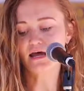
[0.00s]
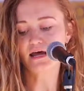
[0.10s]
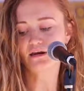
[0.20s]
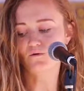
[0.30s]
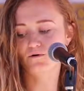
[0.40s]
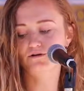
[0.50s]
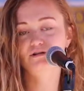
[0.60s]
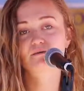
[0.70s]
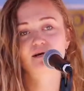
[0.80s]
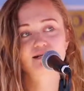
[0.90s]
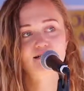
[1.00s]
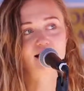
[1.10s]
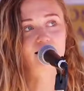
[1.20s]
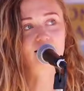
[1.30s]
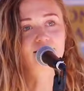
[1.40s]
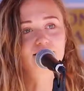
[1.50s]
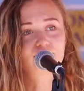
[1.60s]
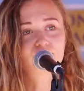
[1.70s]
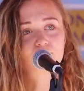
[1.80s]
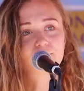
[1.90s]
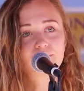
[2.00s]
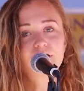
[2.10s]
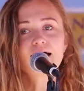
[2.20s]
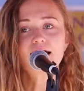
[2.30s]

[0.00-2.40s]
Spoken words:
in order to maintain a livable